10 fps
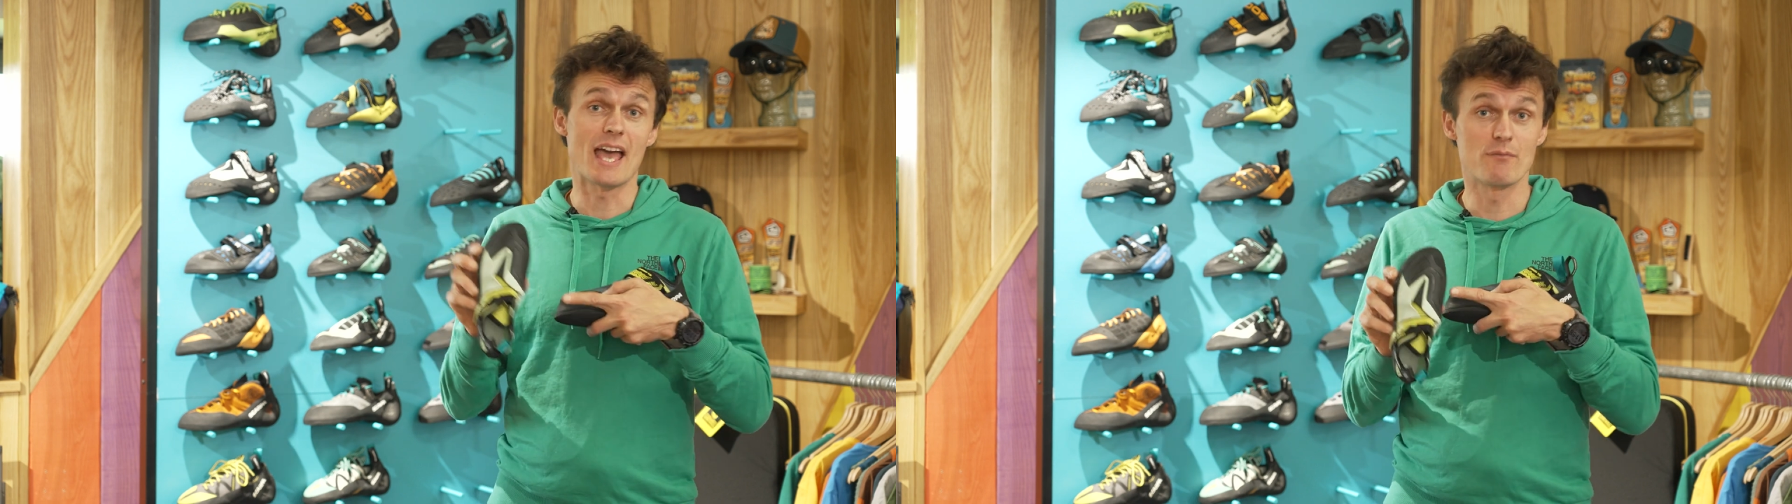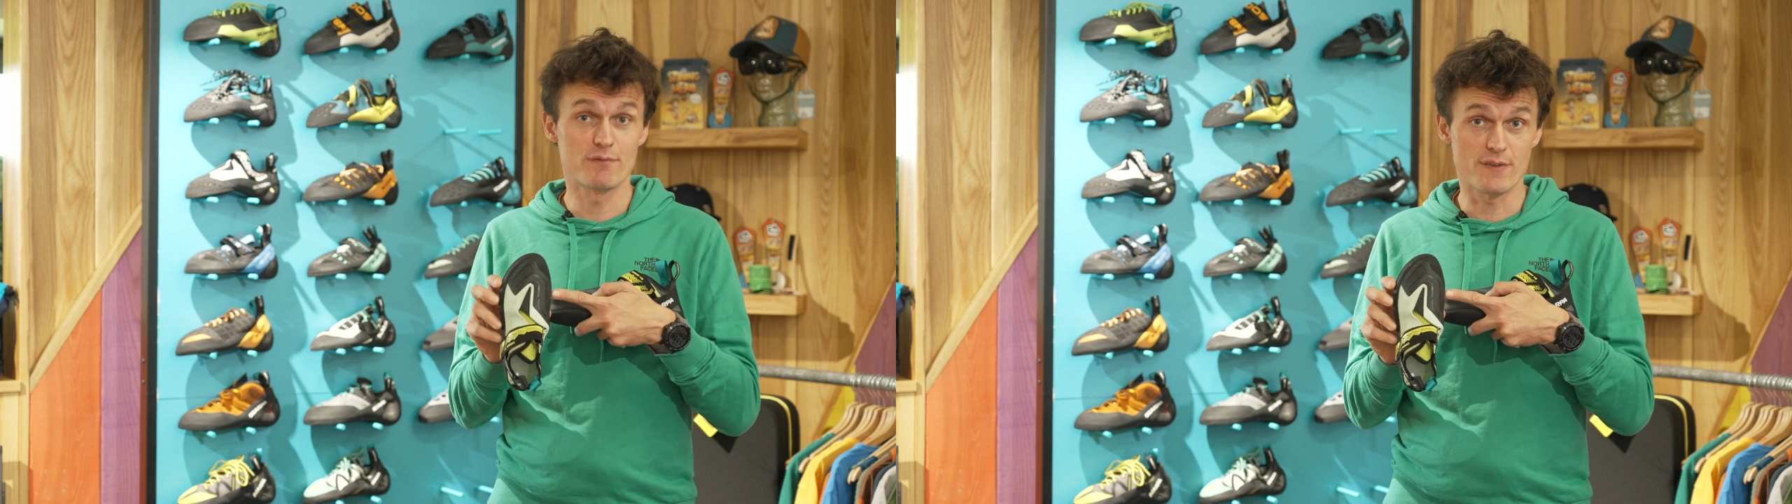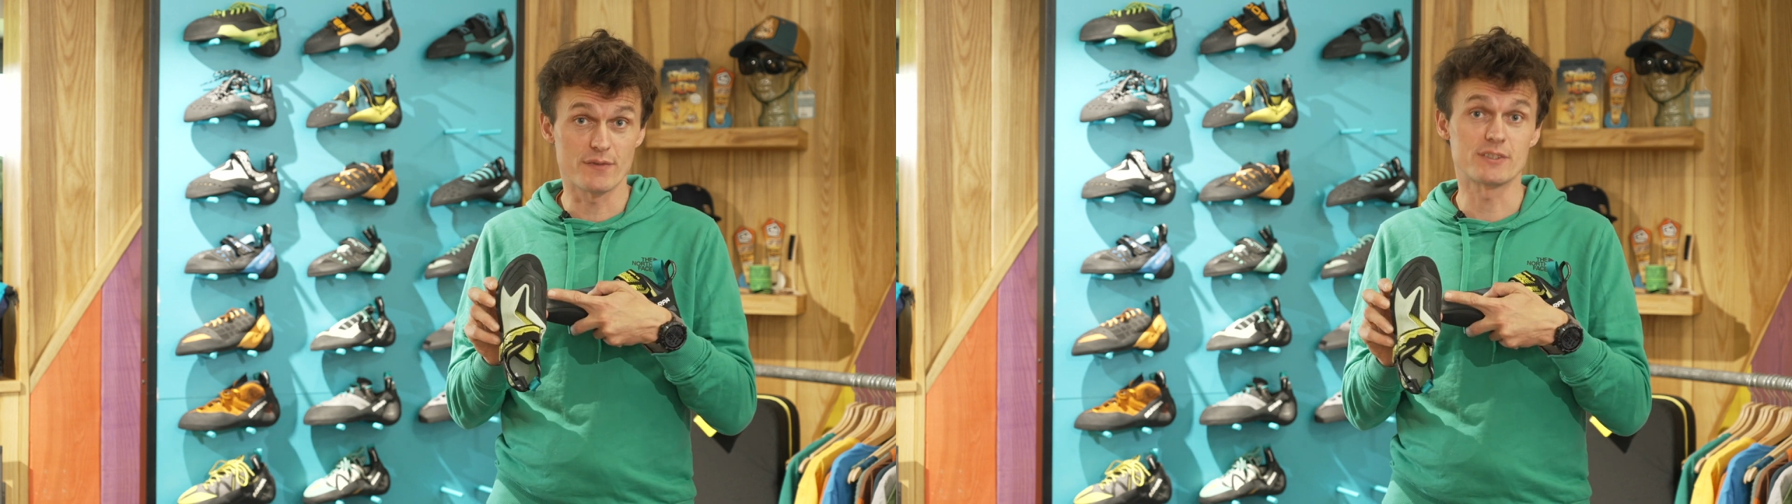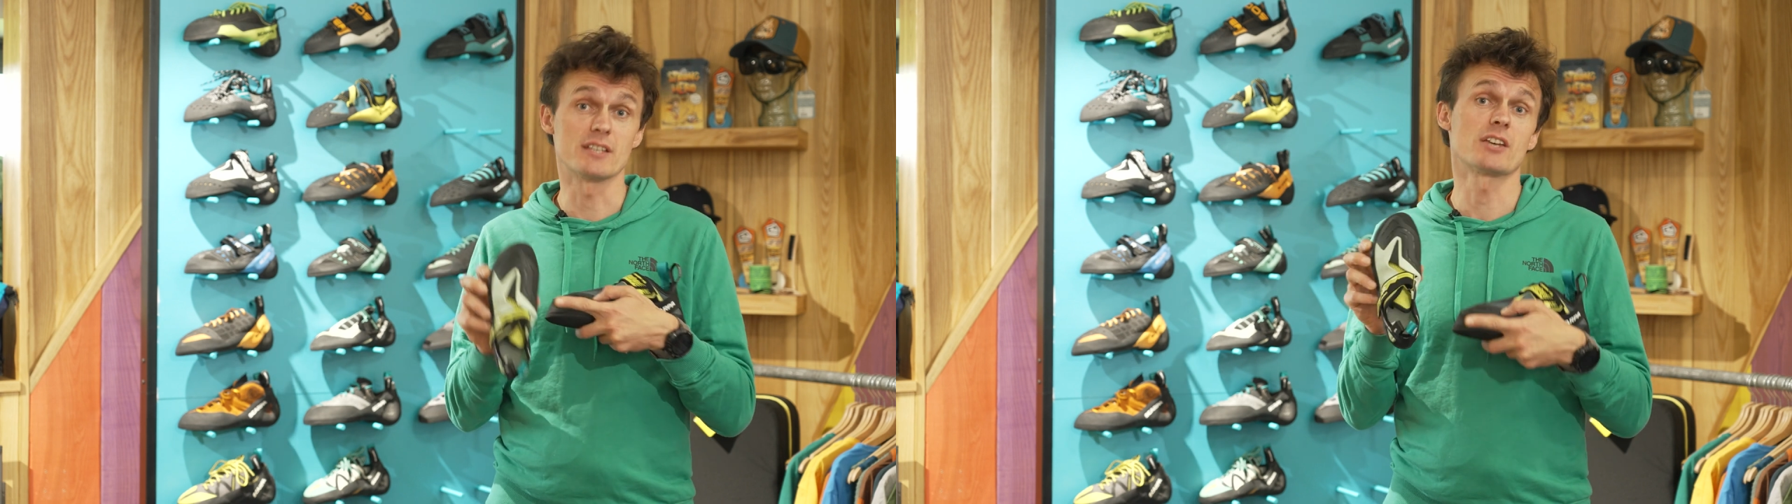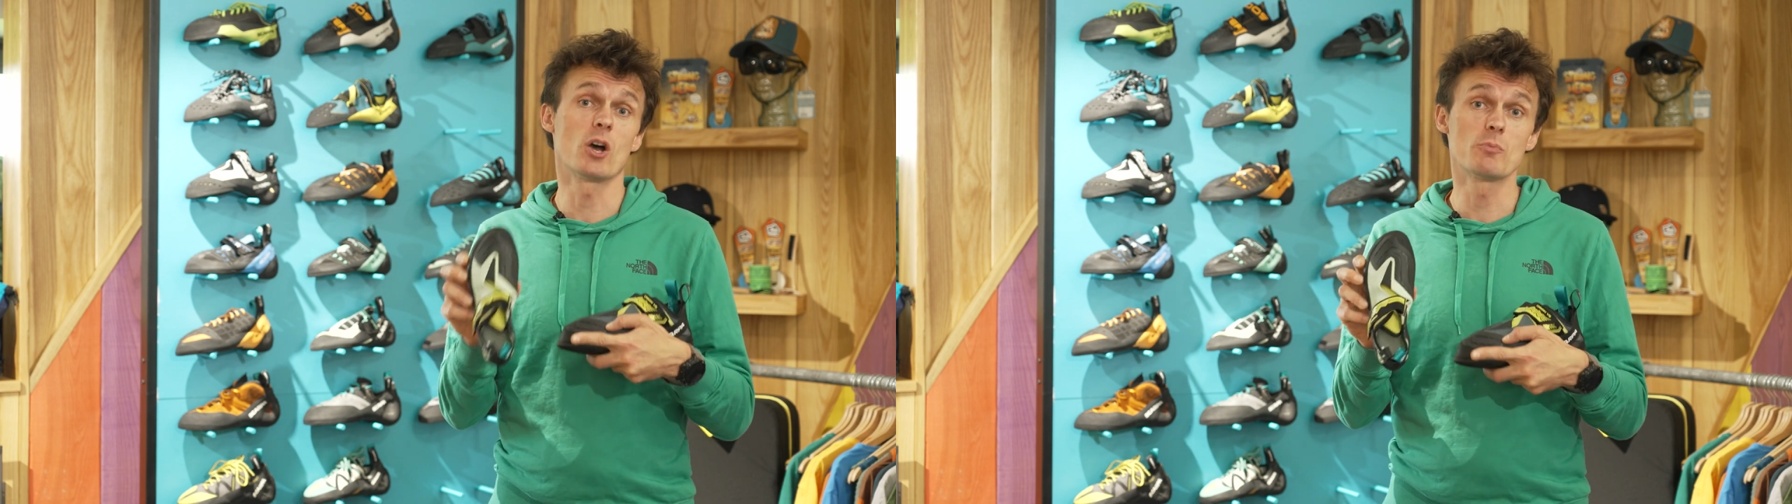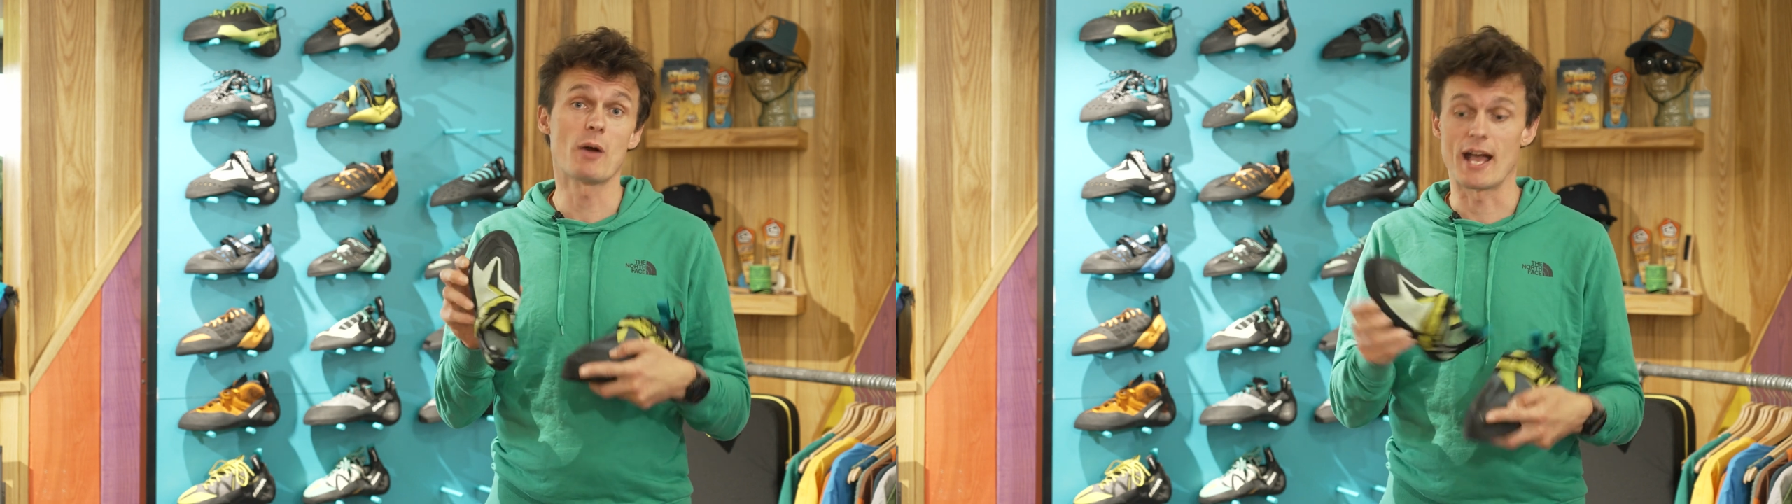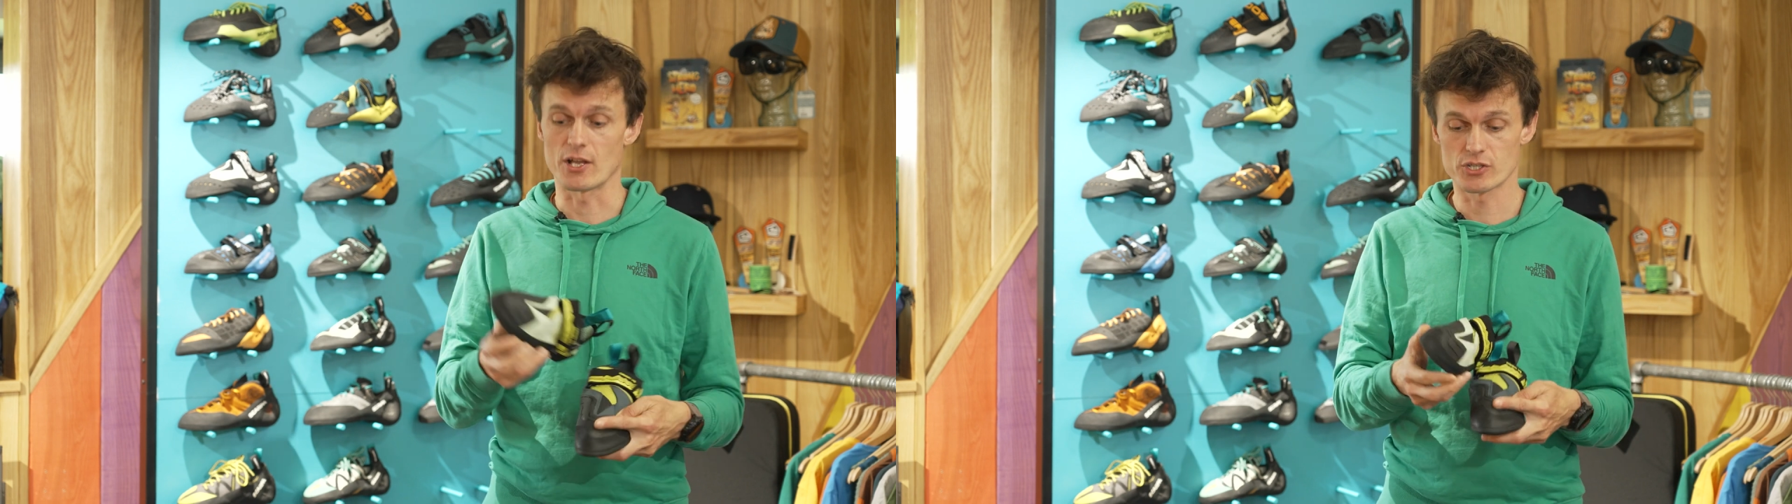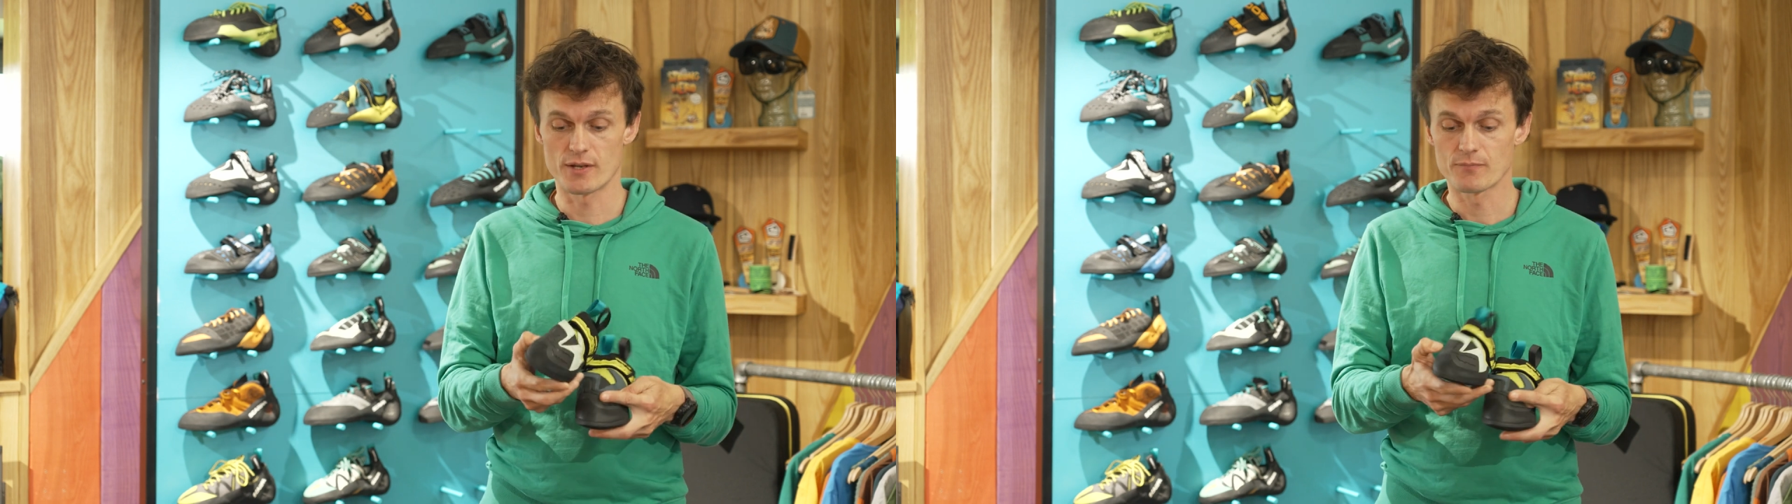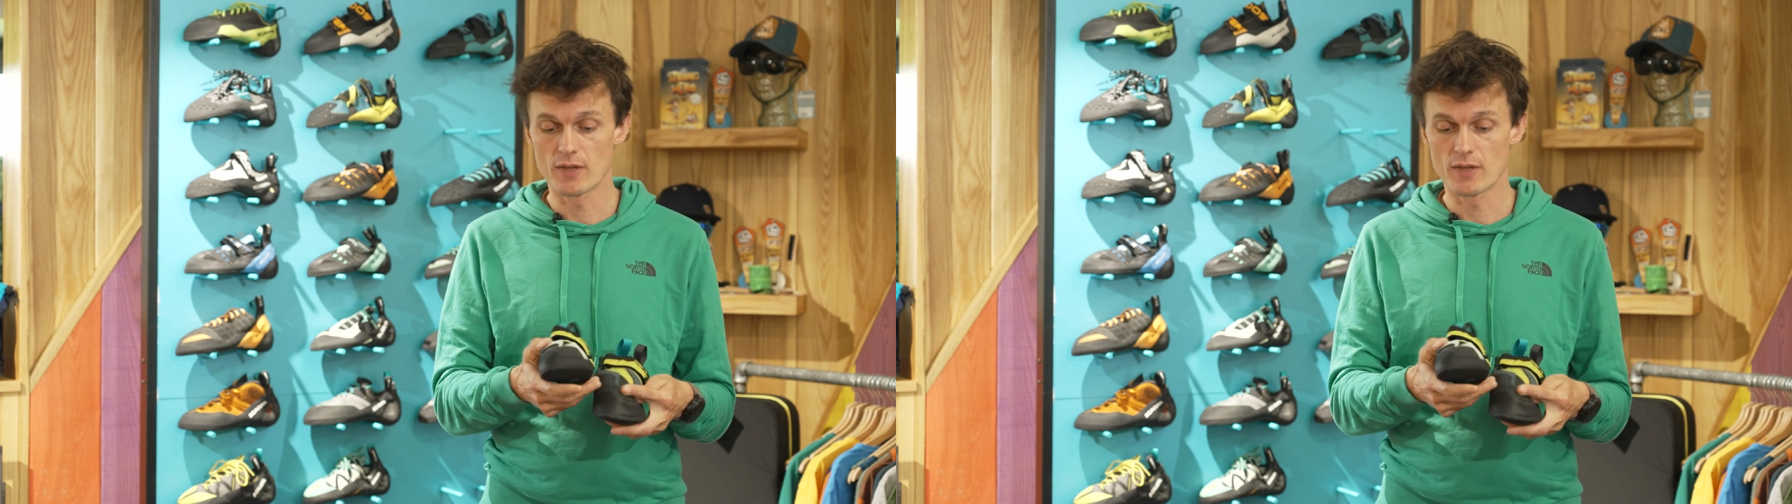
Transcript: M50 toe patch,